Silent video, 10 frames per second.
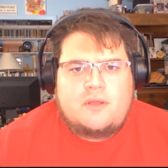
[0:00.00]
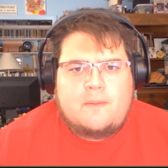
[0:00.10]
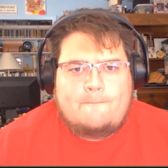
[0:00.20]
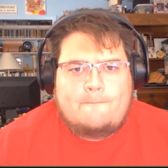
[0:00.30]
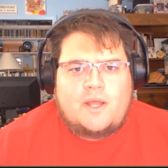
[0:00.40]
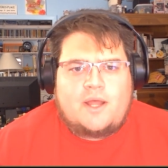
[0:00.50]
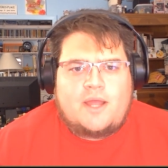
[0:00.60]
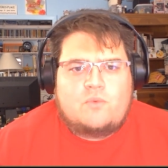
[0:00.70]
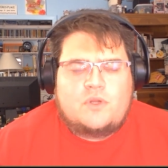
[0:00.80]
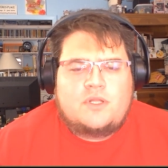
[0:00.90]
But I
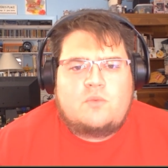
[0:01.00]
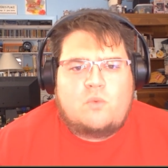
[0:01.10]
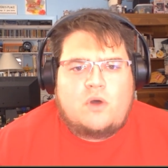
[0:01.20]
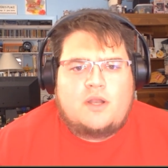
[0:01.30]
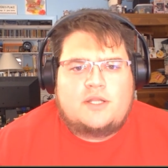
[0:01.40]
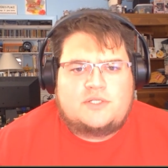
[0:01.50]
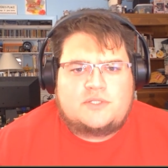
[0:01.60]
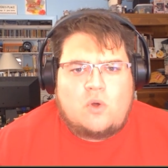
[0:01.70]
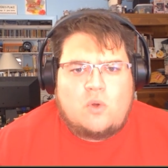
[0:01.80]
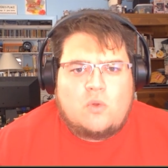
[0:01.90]
really want to just
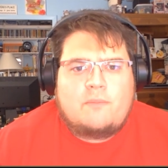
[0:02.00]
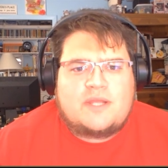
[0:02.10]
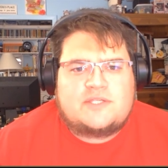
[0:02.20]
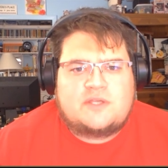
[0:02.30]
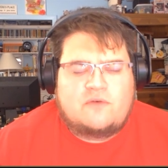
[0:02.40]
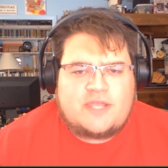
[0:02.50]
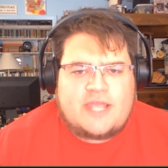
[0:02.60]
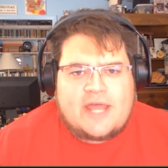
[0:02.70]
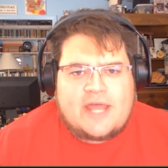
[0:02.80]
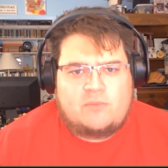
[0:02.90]
hold myself
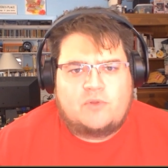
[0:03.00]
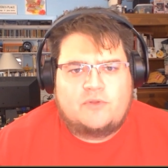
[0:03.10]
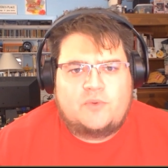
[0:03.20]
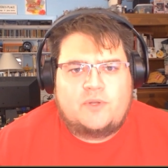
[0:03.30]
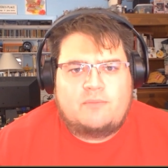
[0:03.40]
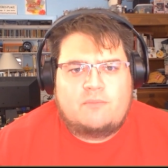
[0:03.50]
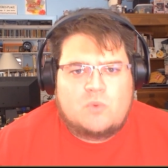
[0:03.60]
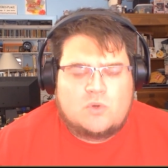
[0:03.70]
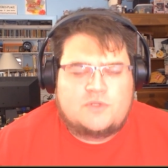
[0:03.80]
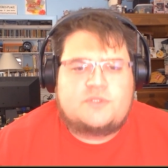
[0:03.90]
accountable to it
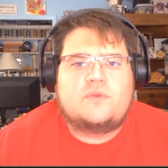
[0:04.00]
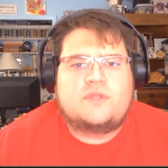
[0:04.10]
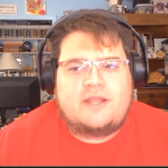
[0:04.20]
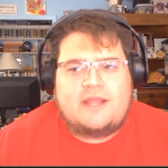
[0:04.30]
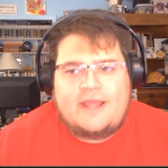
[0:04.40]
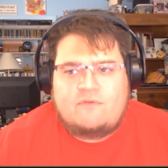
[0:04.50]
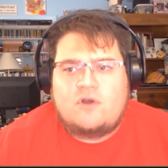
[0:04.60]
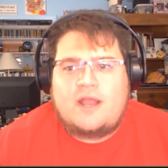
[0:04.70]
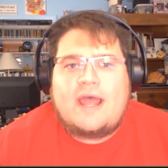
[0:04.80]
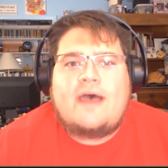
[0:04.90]
more so than I ever
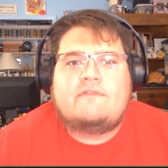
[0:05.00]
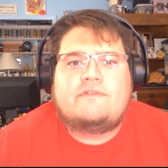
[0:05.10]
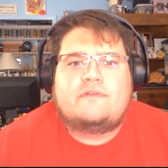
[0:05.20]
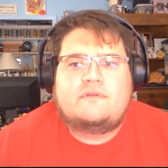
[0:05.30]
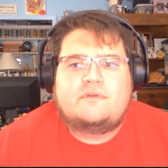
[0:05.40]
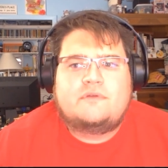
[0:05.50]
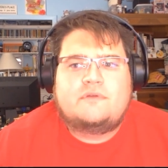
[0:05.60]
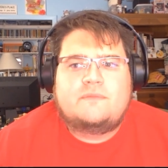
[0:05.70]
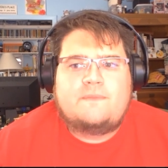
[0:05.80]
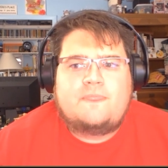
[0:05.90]
have.
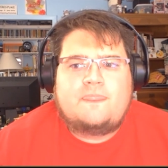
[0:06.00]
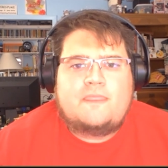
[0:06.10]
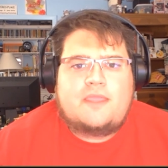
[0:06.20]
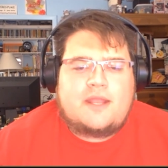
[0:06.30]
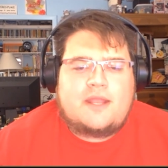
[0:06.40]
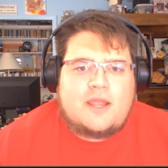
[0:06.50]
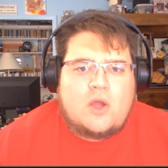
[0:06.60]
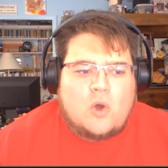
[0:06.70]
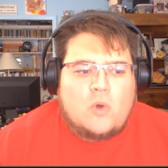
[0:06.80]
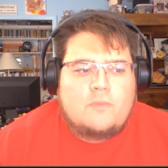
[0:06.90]
And I
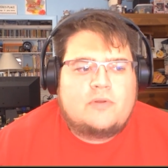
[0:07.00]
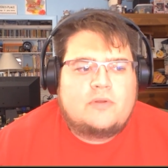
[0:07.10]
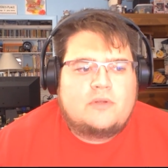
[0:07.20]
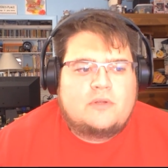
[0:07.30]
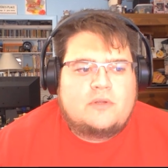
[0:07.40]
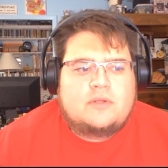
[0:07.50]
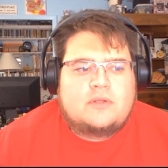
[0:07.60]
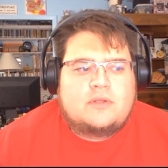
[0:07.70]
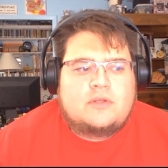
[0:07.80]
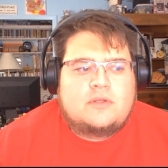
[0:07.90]
hope
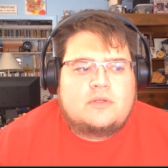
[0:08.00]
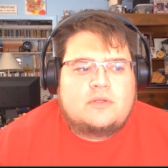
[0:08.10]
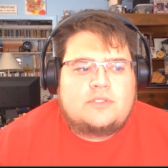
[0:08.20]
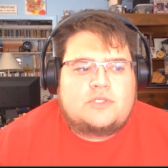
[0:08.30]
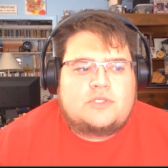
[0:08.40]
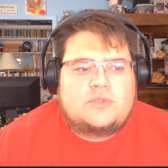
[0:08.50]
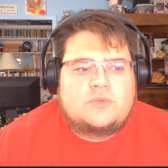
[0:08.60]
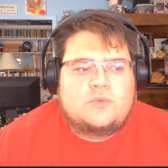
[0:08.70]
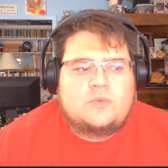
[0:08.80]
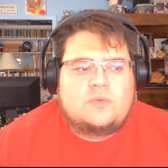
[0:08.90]

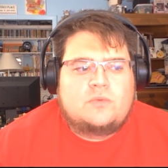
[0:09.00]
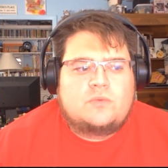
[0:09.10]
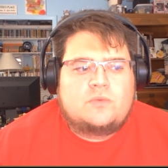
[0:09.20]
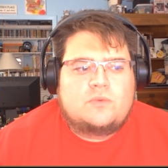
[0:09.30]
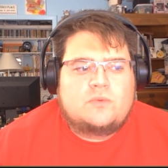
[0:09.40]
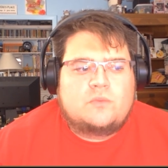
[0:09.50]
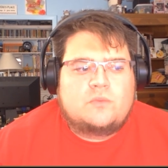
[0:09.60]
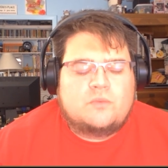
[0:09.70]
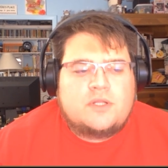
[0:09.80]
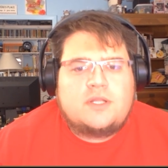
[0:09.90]
to
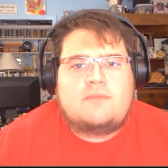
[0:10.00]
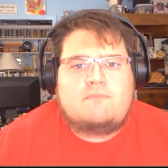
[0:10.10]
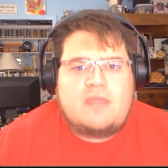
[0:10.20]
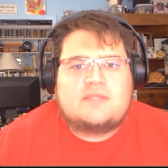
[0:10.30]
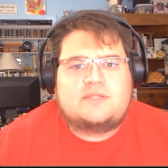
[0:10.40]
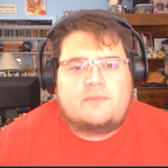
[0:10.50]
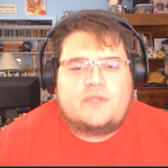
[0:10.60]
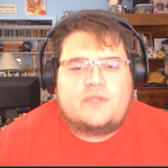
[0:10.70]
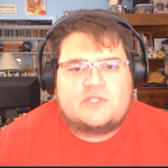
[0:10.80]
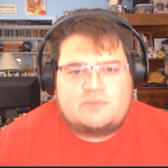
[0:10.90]
really make
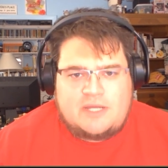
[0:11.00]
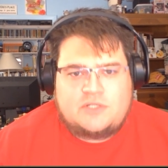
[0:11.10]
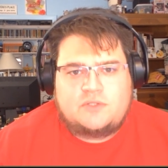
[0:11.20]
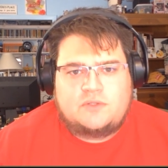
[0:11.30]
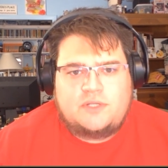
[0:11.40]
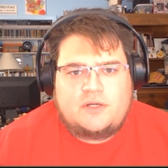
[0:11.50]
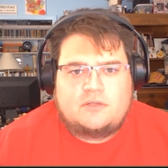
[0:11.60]
something special here.